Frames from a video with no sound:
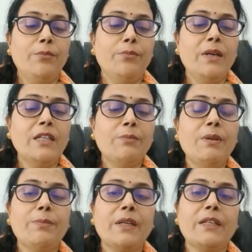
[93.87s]
multiple
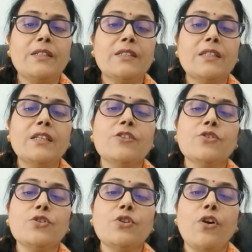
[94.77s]
pregnancy,
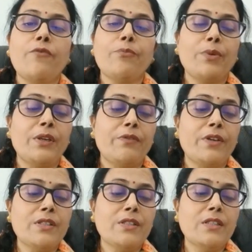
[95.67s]
history of
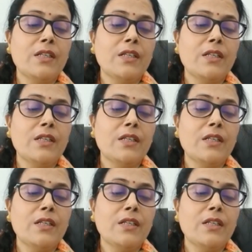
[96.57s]
previous